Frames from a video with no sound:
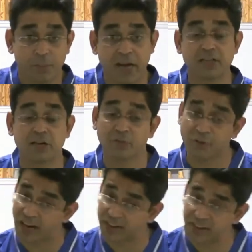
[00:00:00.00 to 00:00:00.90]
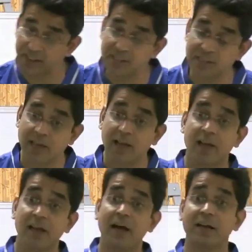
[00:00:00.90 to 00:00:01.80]
Patient factors
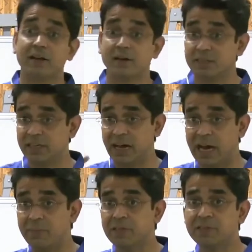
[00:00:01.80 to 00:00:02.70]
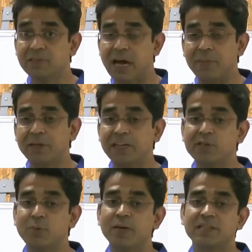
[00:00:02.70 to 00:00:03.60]
like, see,
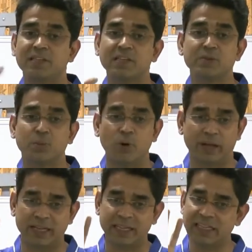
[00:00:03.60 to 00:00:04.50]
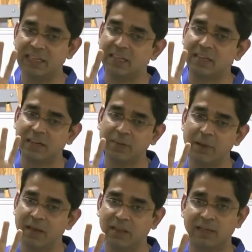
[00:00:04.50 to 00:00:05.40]
diabetes, obesity and smoking. These are the three
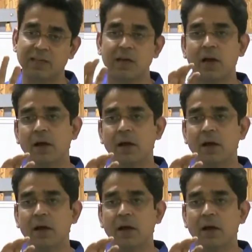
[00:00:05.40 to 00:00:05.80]
main things.